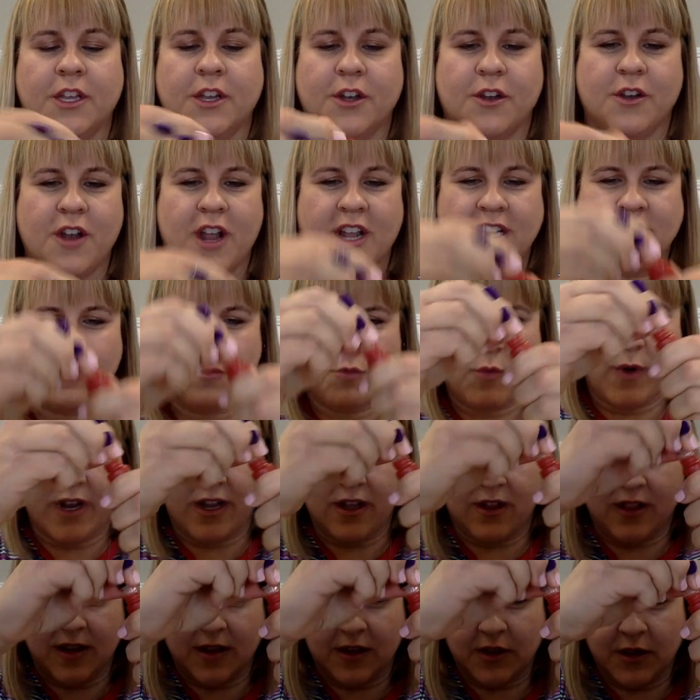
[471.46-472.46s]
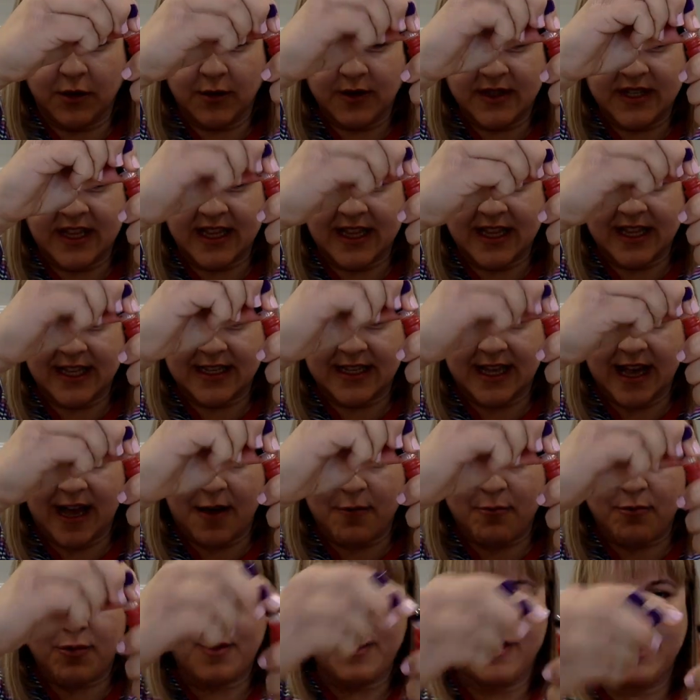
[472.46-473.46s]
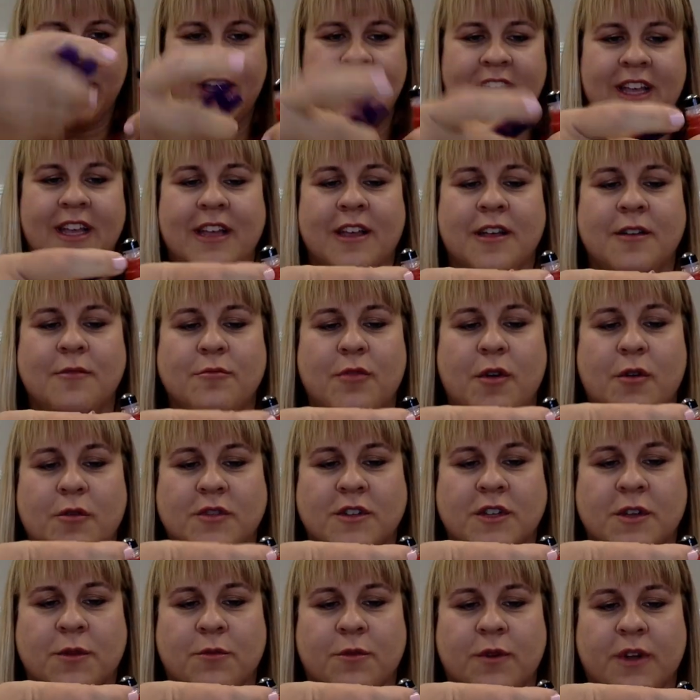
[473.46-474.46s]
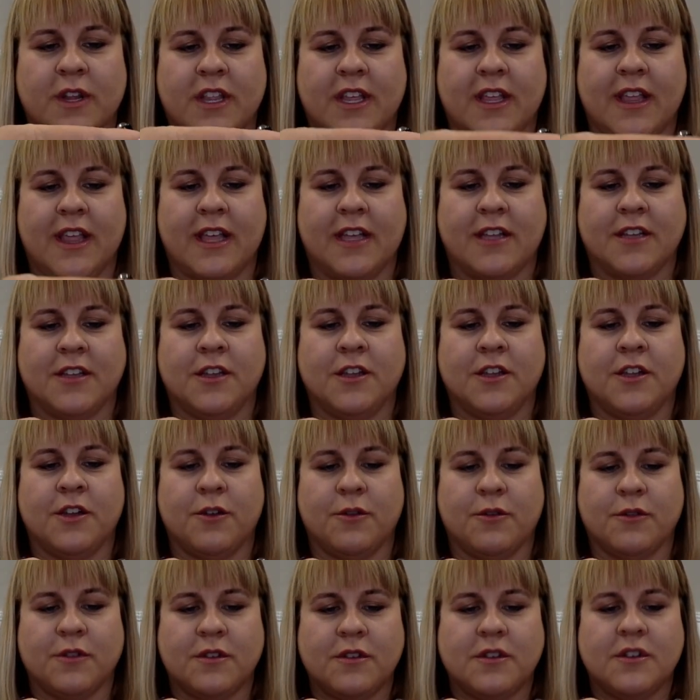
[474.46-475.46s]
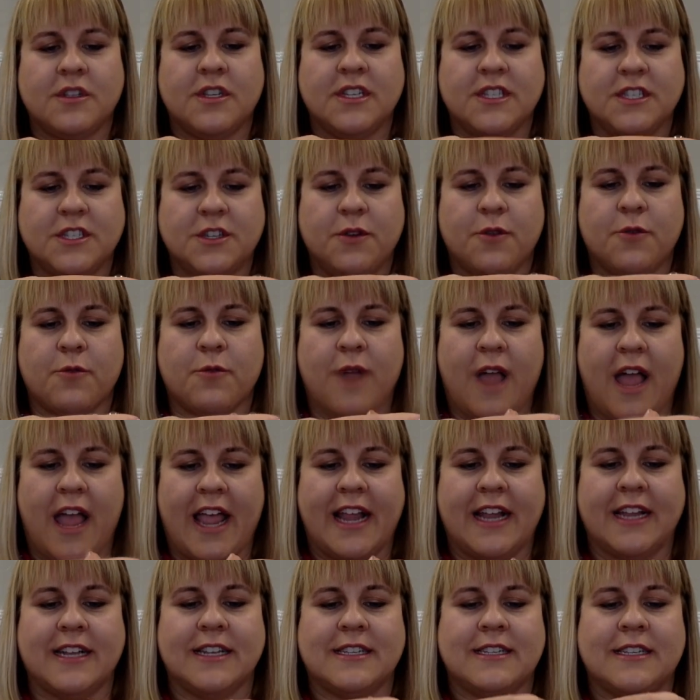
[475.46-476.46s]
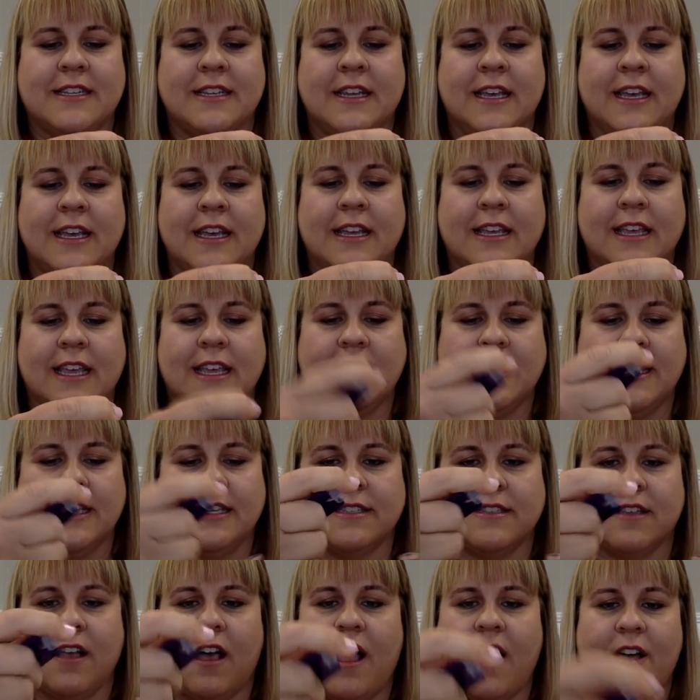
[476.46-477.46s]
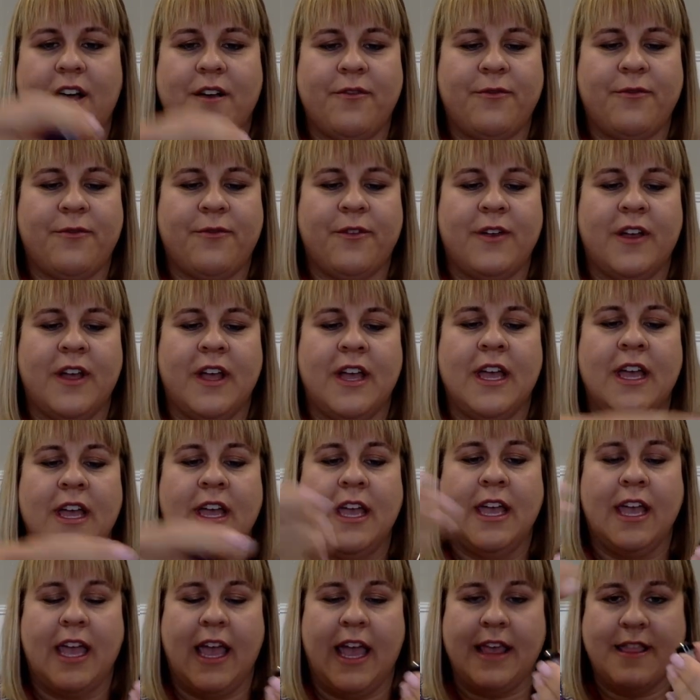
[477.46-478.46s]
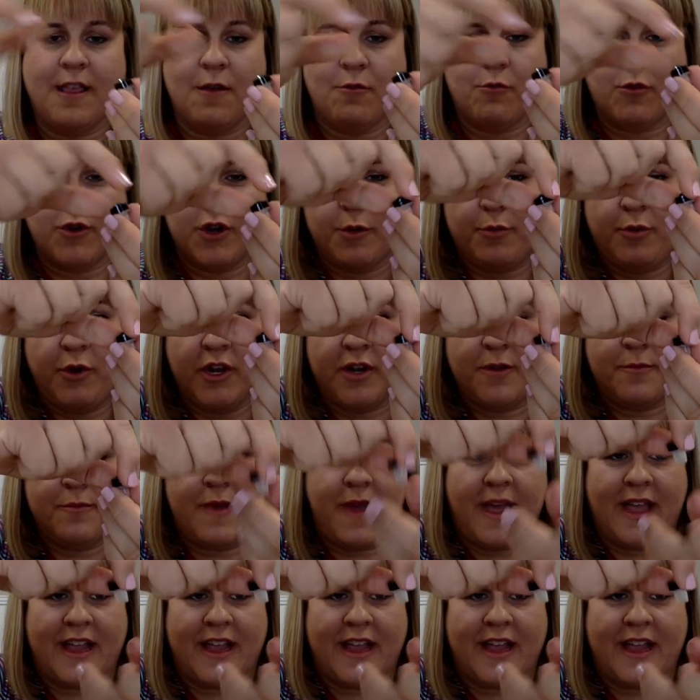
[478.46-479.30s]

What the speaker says: not to wiggle and loosen these up, but to really just do it right, get these off, and then when you put them